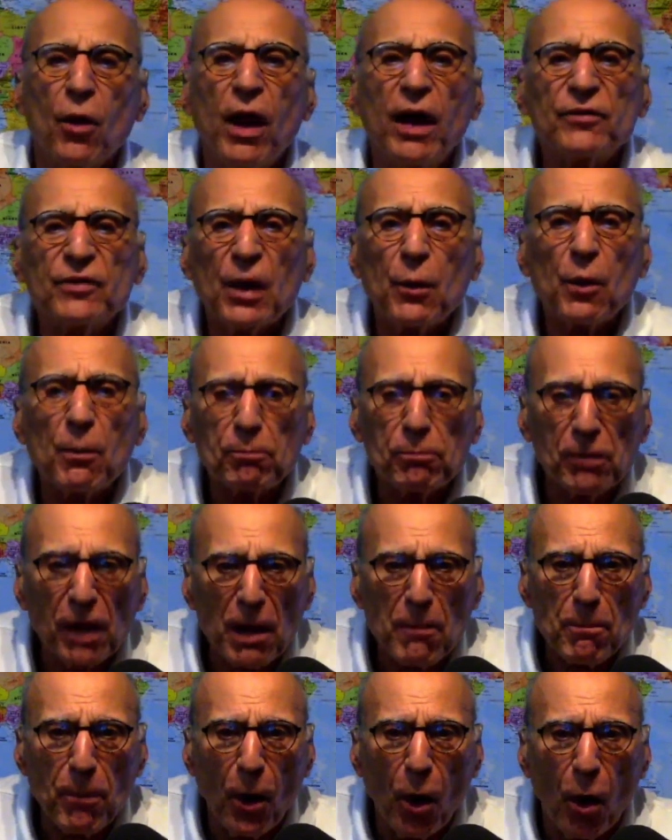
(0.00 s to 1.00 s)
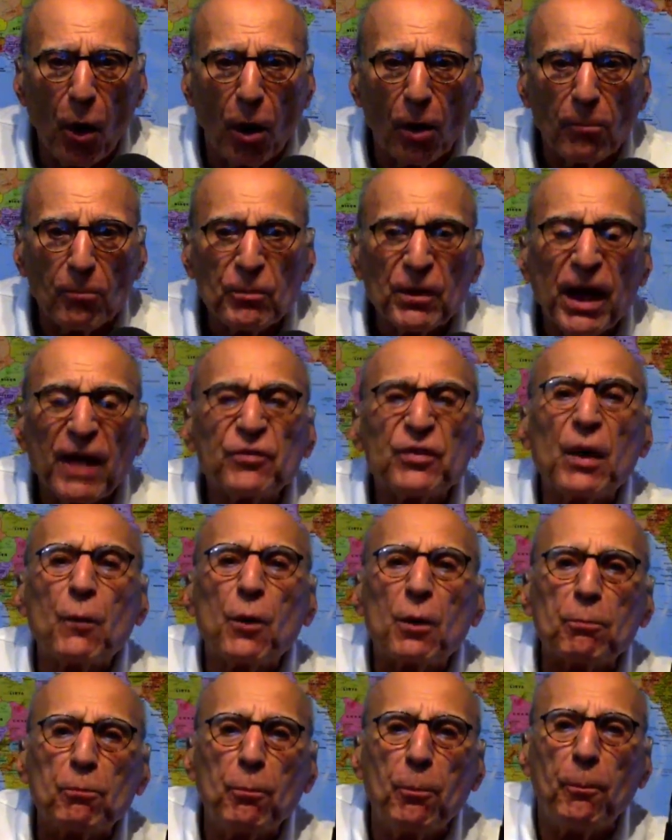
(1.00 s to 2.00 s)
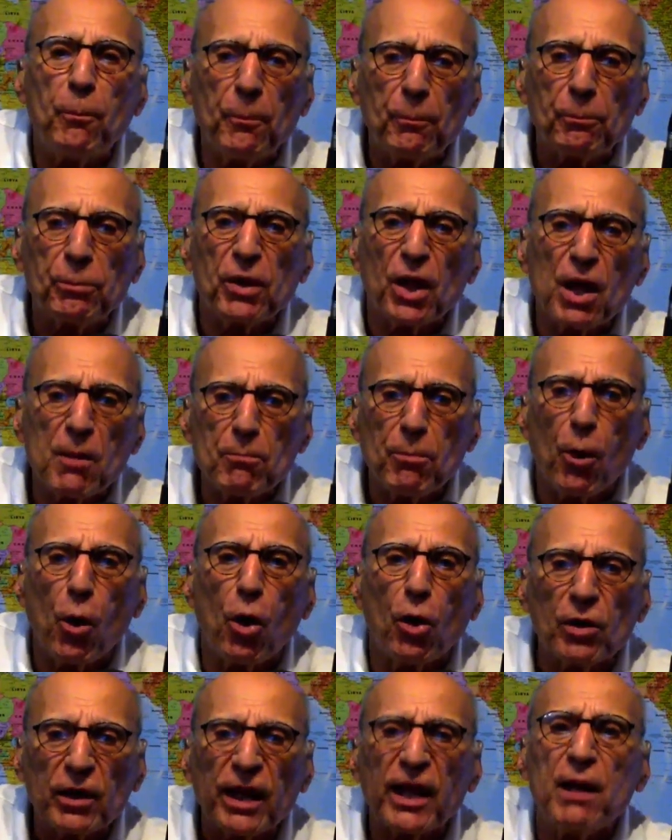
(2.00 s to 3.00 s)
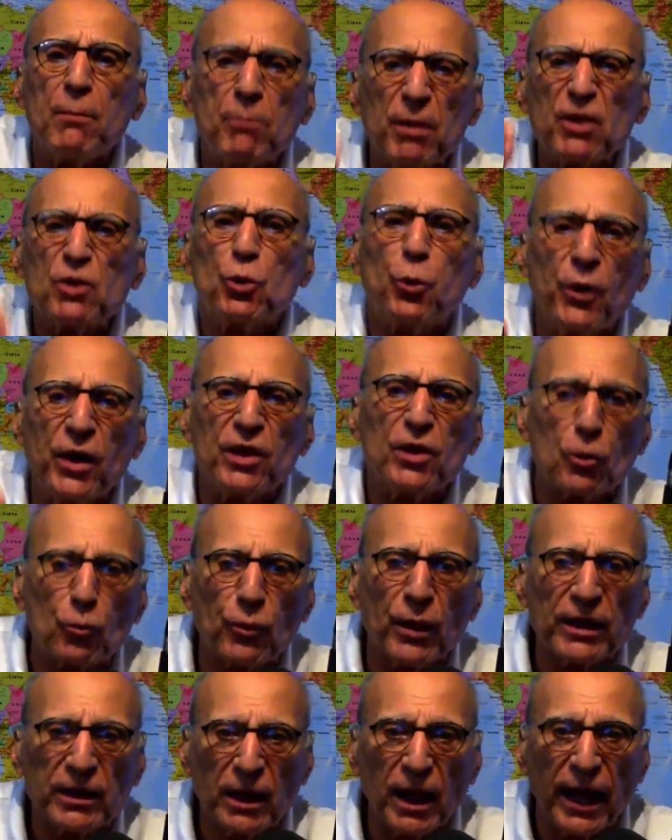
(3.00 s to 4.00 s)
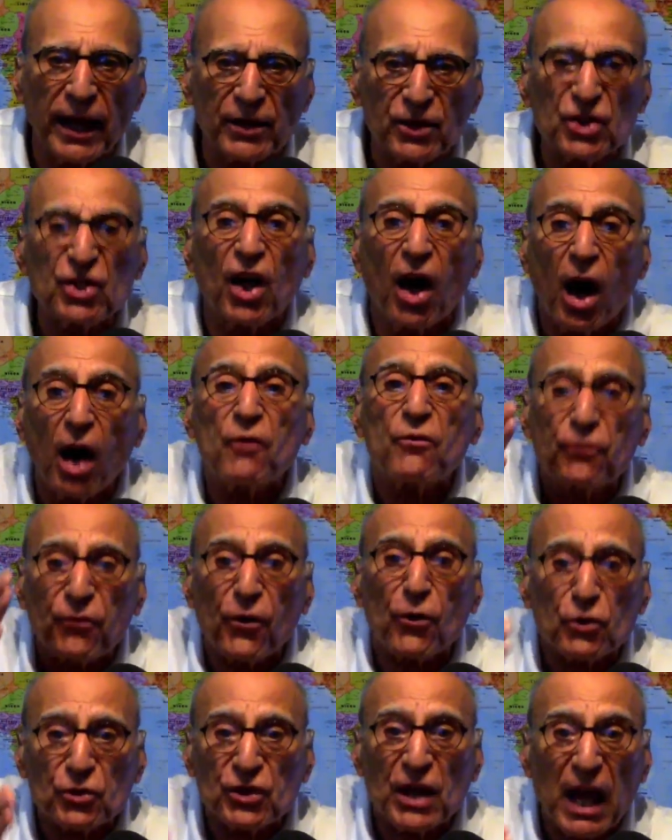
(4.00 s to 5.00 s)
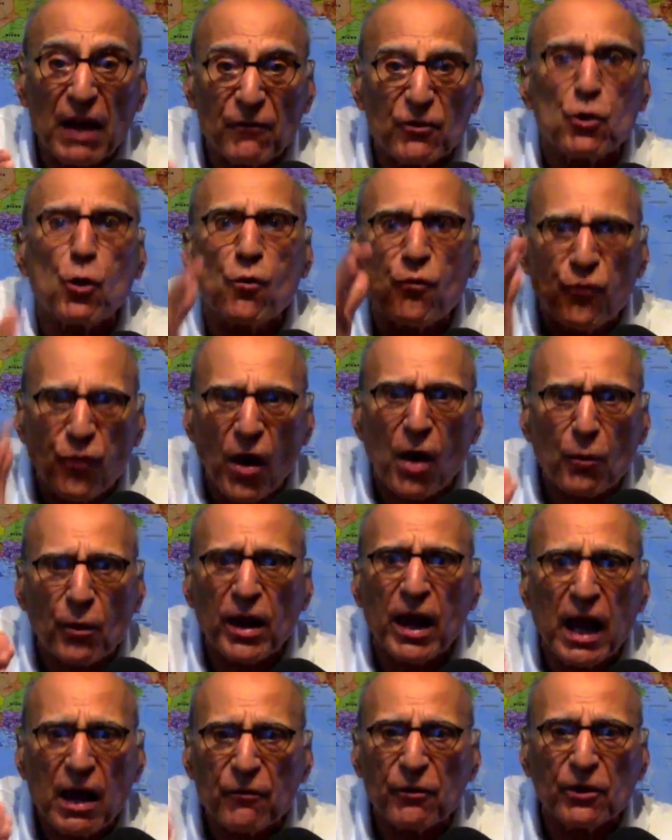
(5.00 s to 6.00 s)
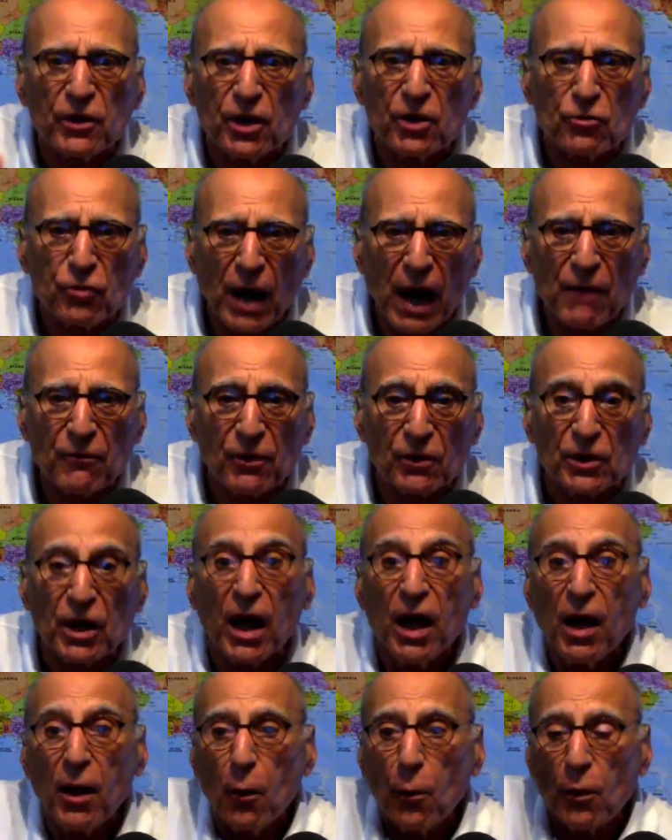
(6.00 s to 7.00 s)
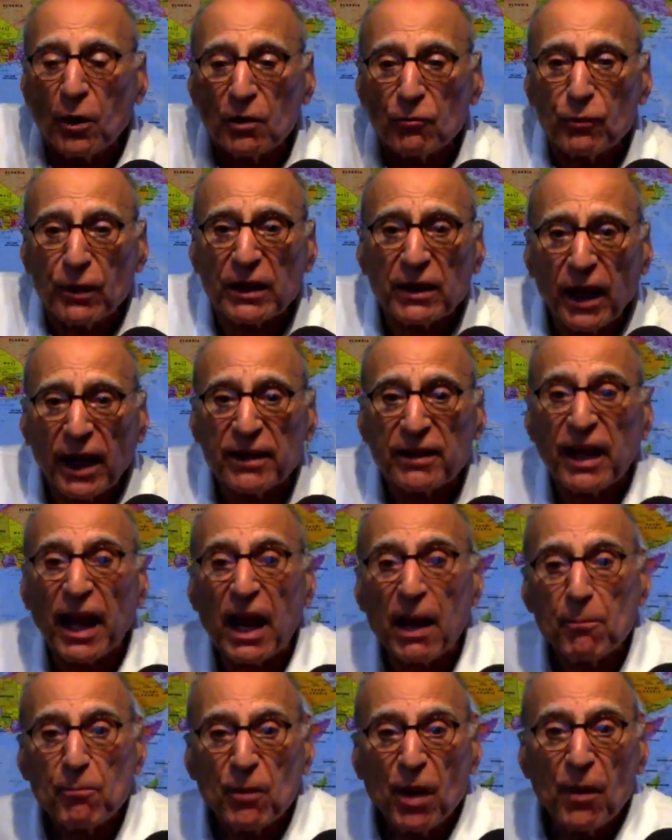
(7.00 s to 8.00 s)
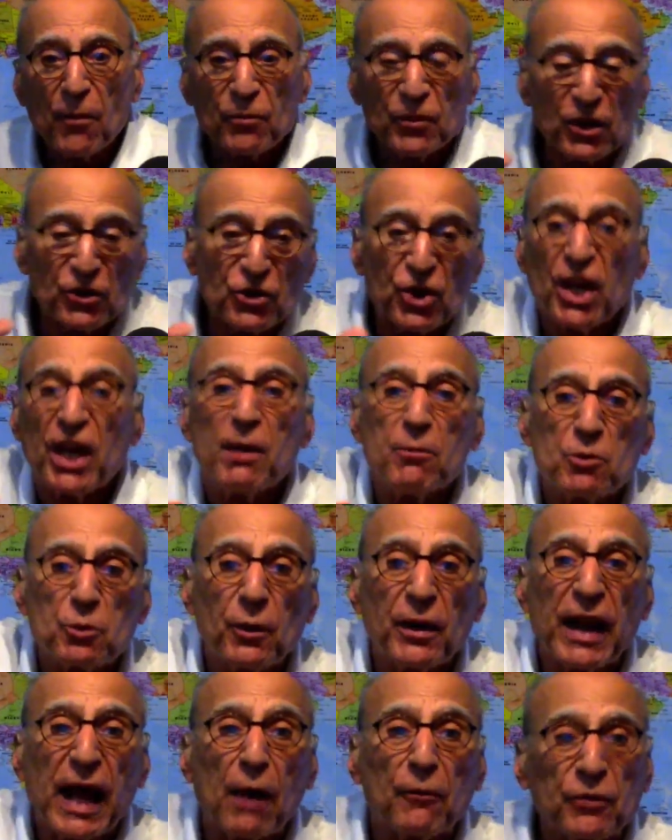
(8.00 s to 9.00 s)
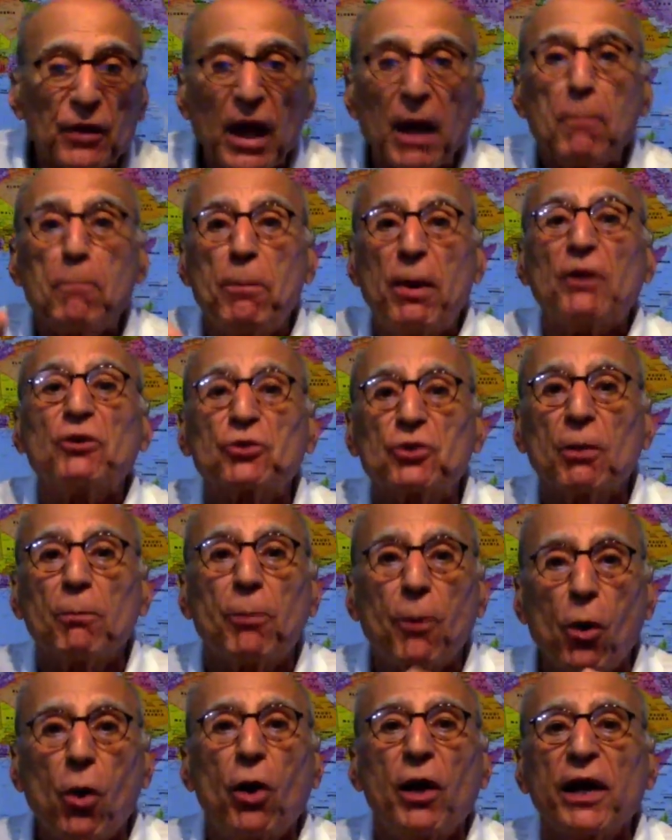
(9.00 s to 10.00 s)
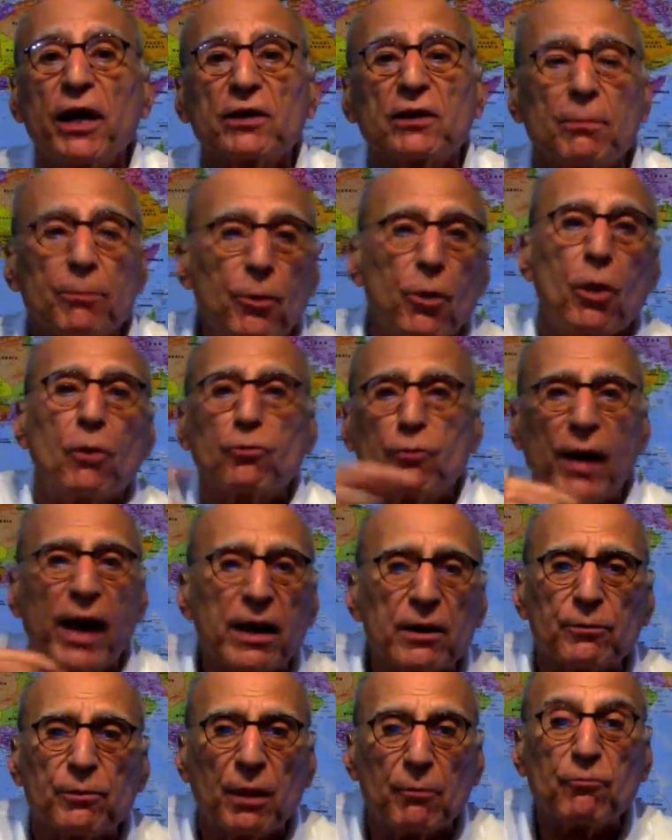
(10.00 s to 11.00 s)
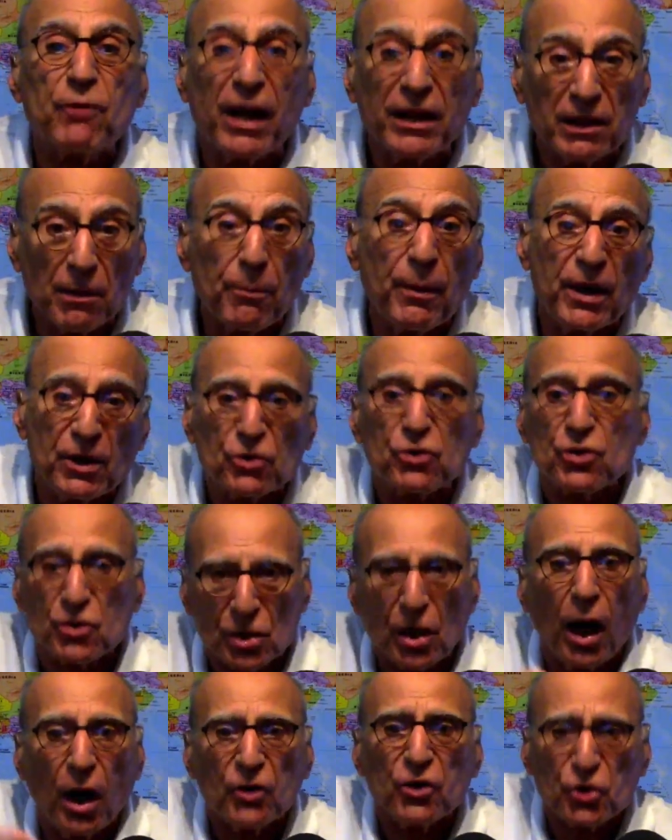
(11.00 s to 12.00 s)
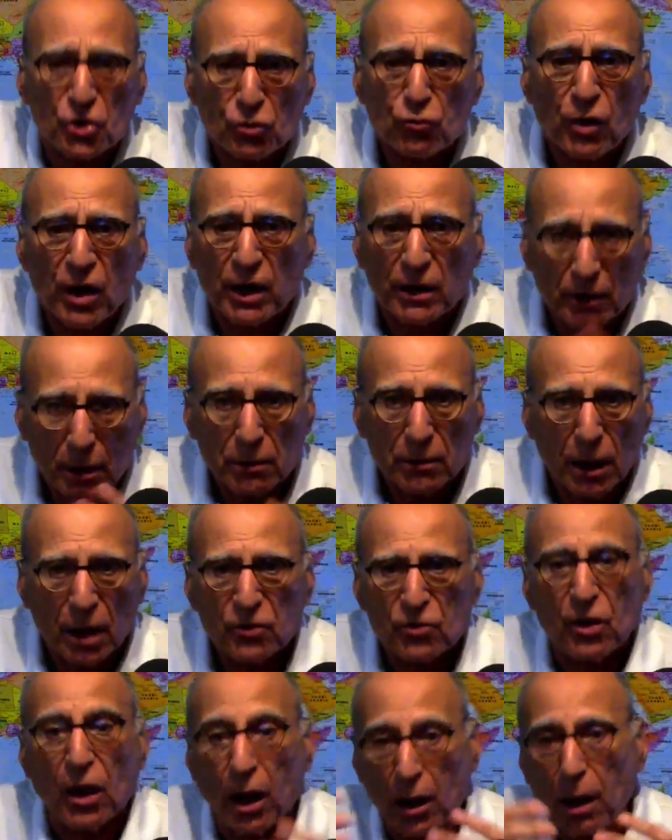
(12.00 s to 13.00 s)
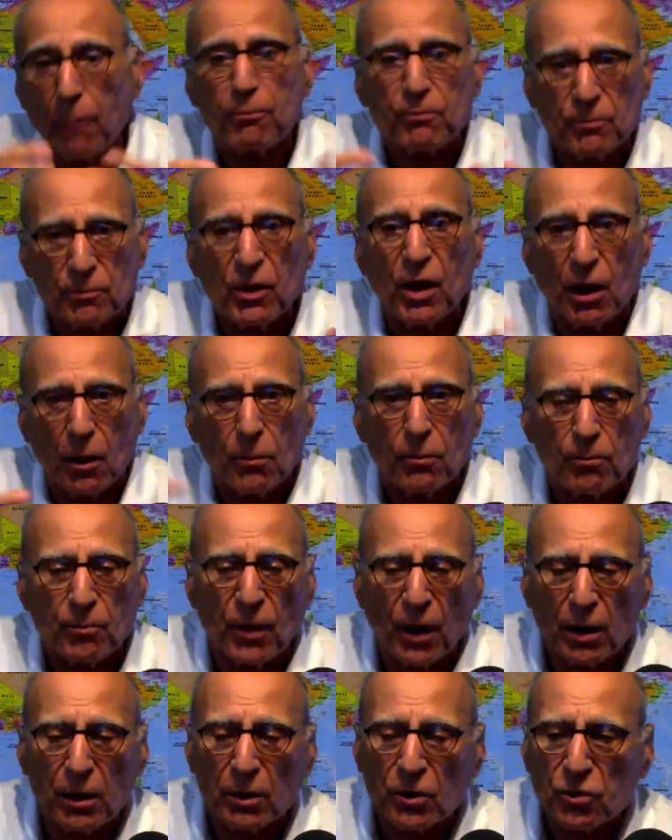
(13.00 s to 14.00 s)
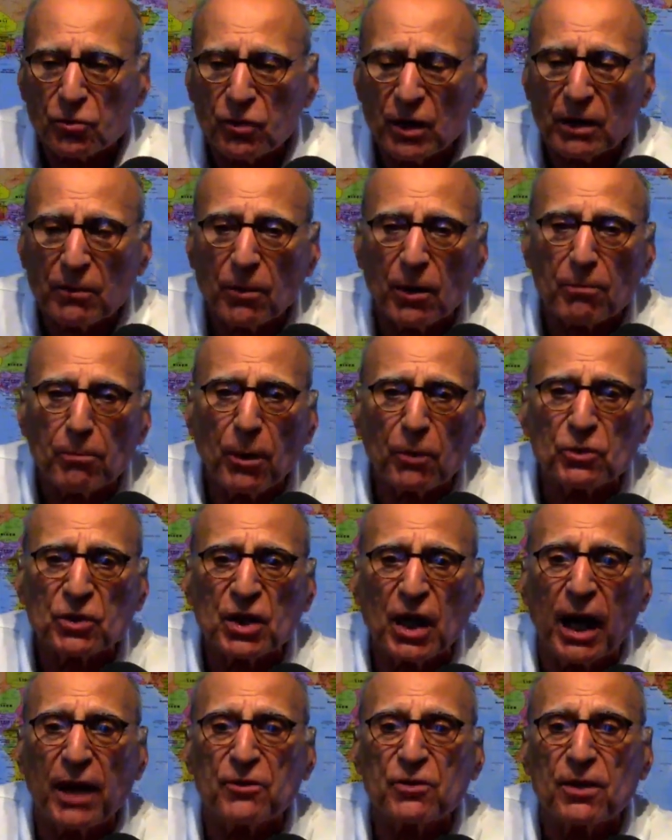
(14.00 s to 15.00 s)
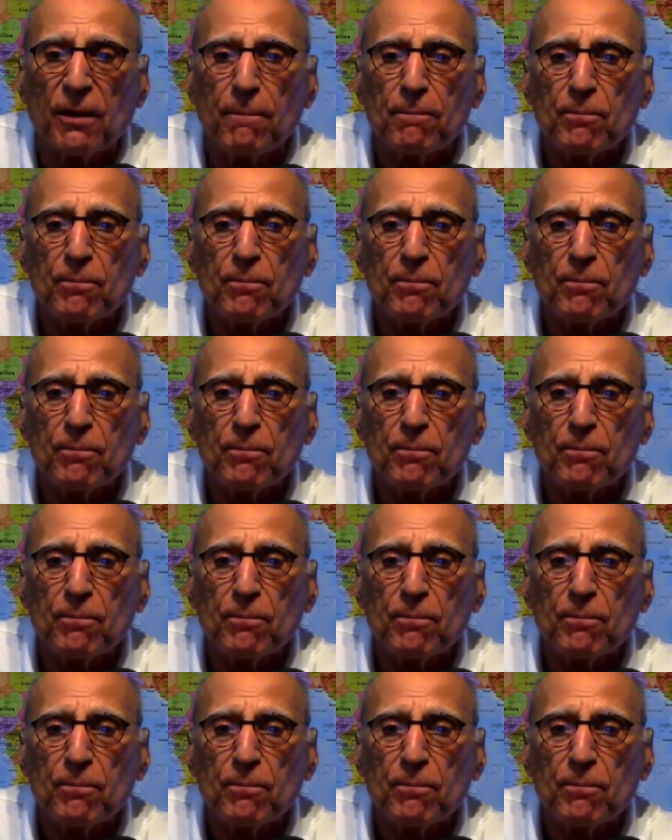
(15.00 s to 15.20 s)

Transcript: they would play ball. They would play ball in between the red lights on First Avenue, very heavily traveled. When red light came, the teams went out there, pitched the ball, hit the ball, ran the bases on the street, on the street, both sides,